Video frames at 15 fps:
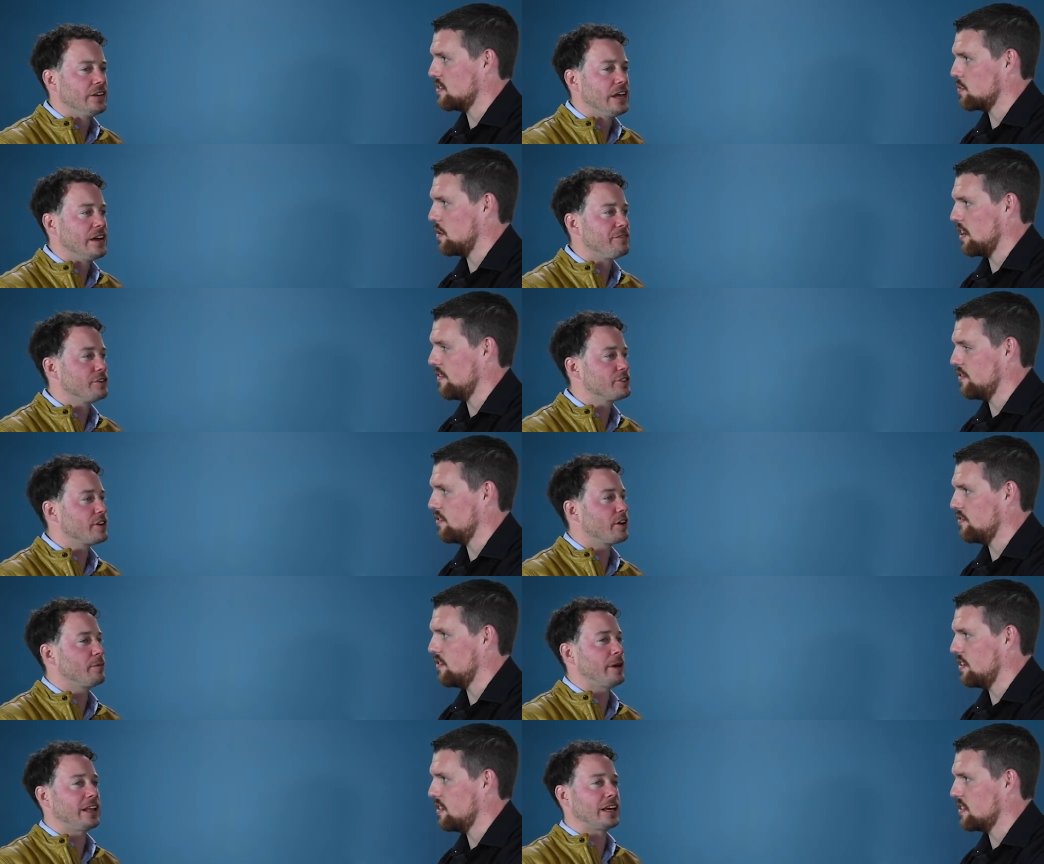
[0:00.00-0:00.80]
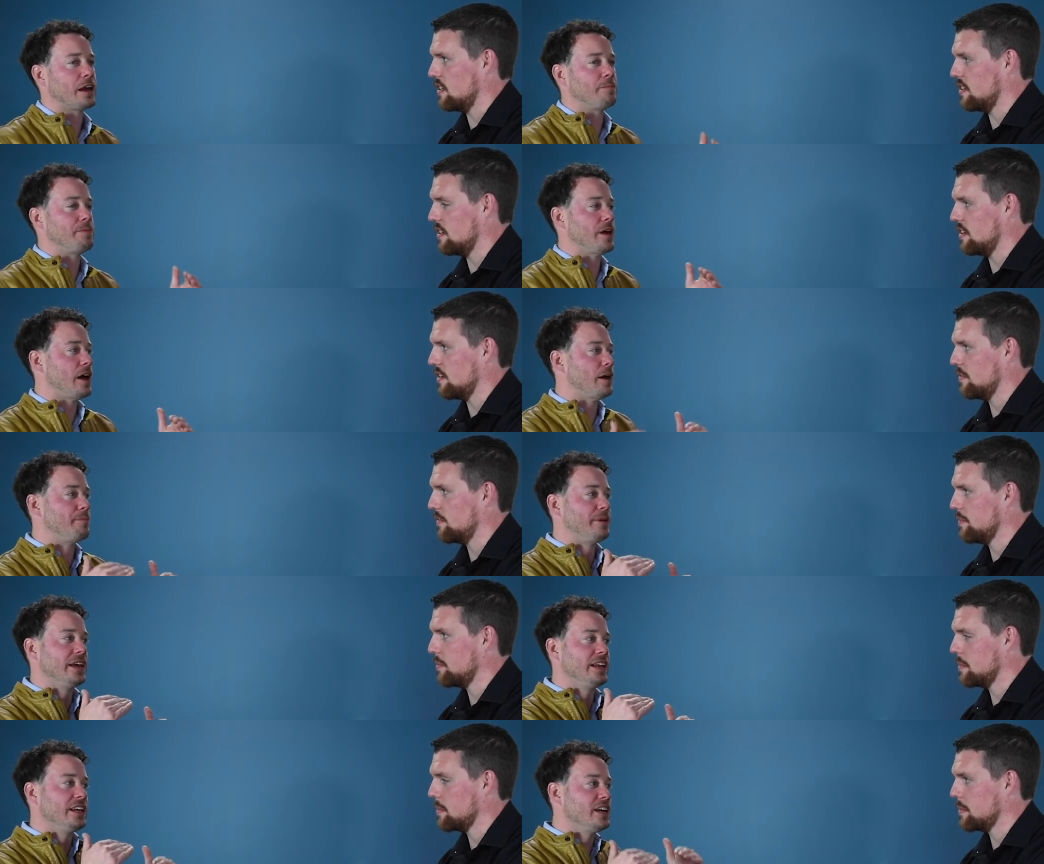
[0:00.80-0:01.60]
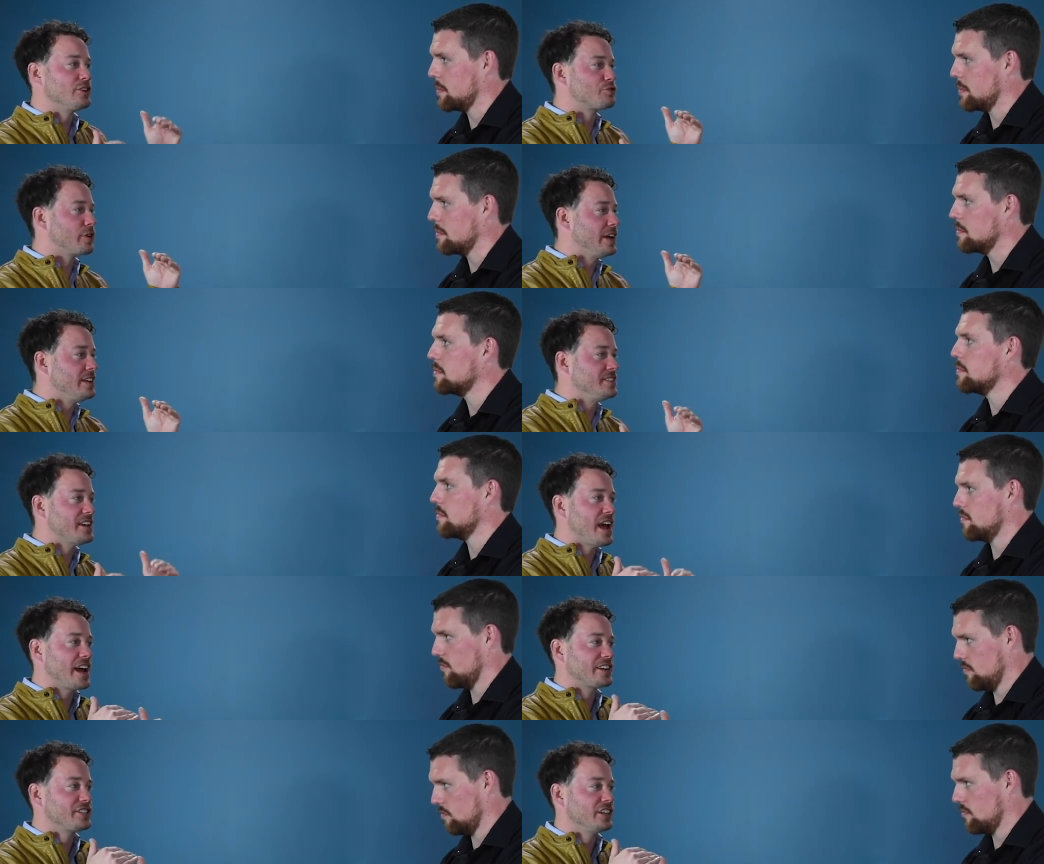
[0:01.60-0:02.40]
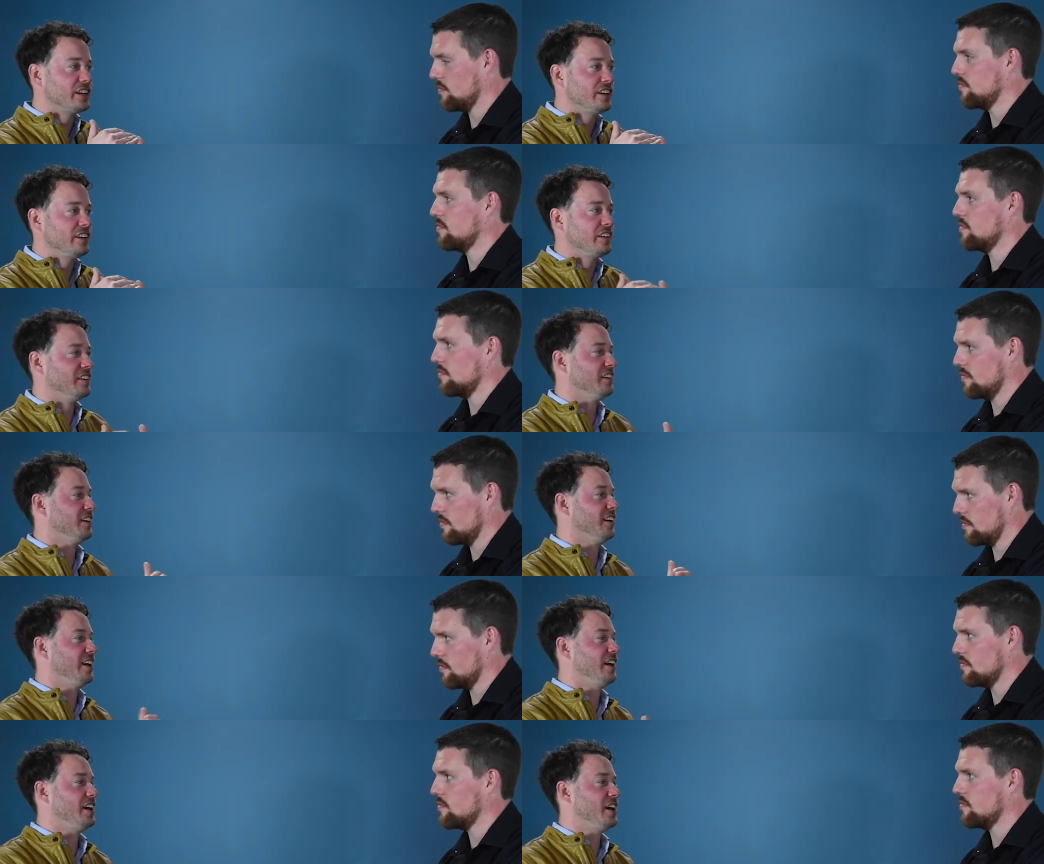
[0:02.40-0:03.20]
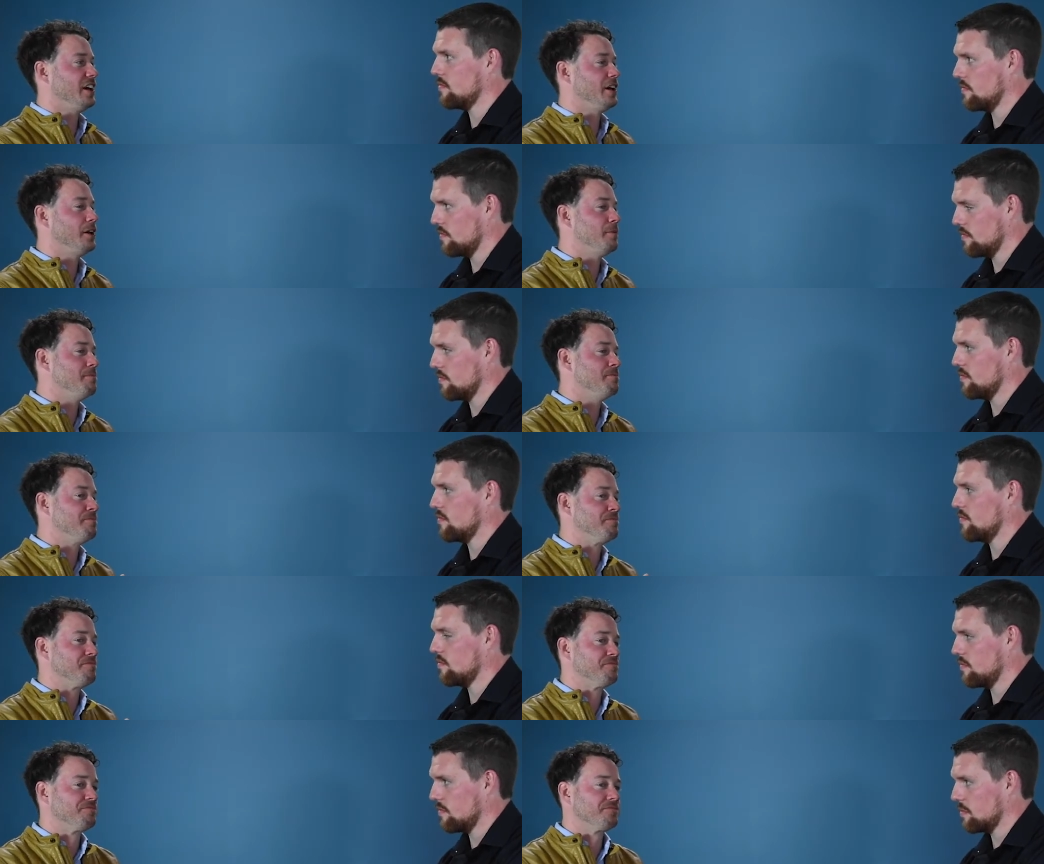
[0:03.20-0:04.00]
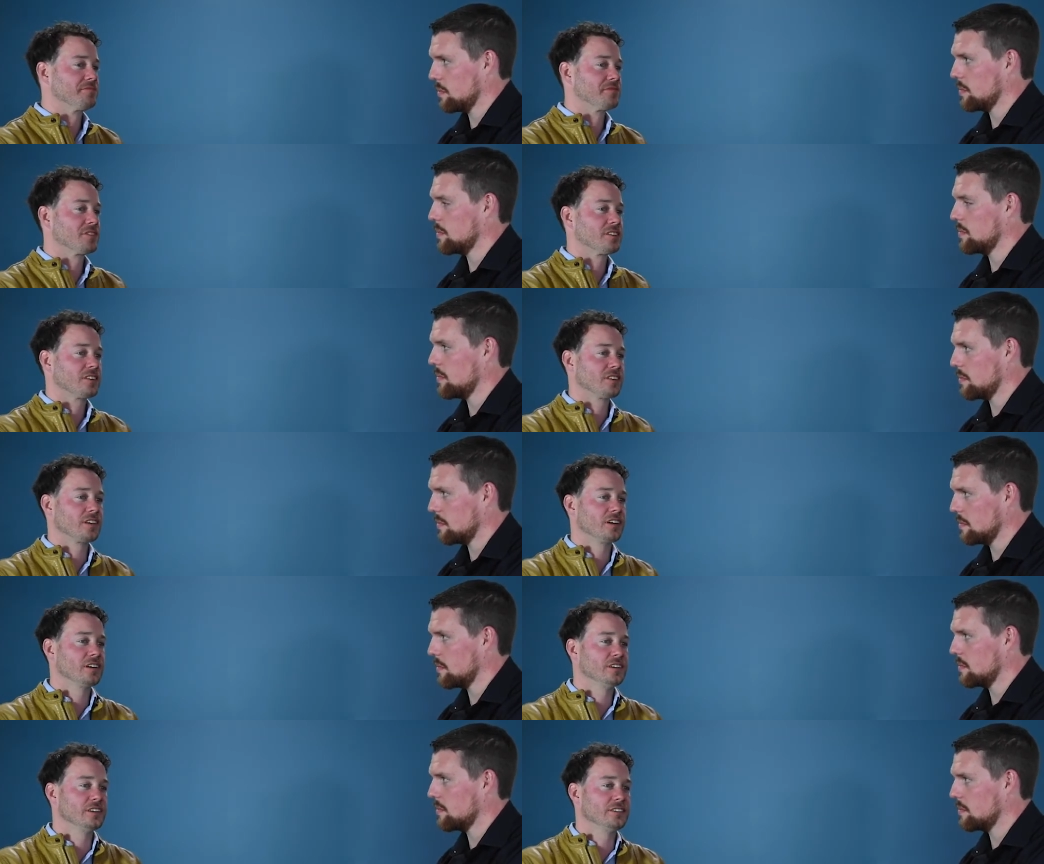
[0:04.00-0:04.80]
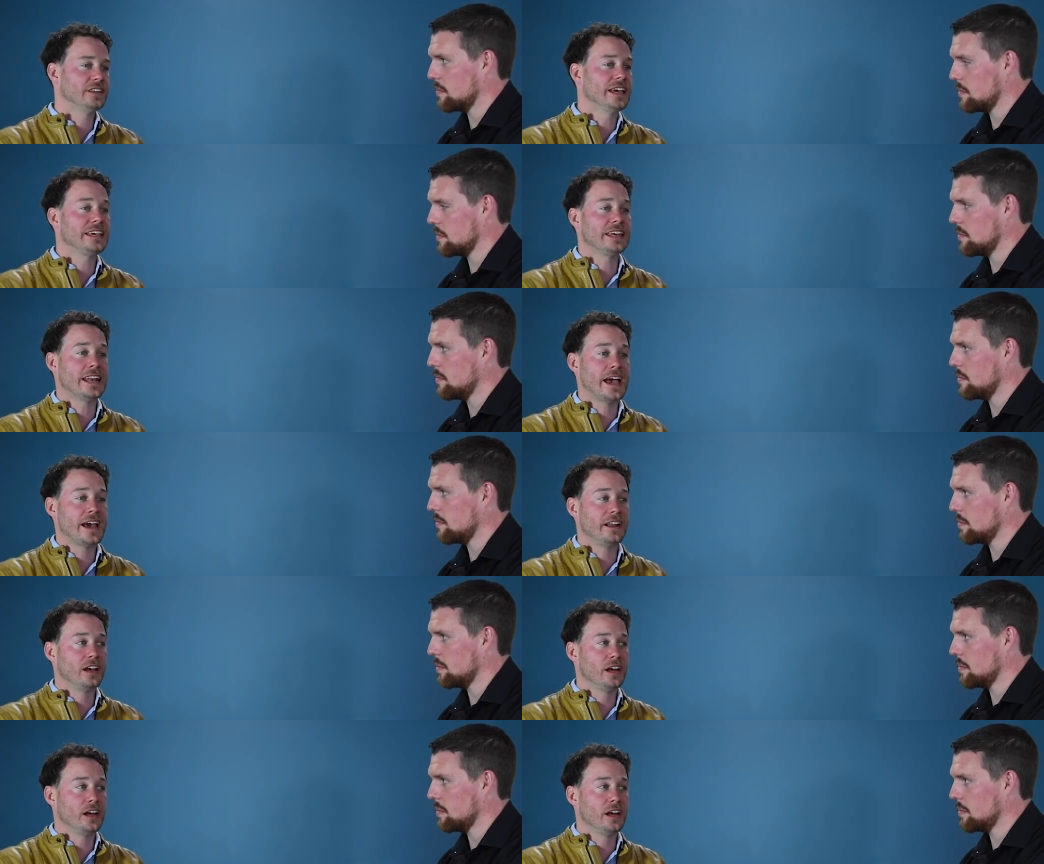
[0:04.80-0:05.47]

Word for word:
Speaker 1: there's yeah, quite if you're talking about like a, a penny a transaction, um, they can add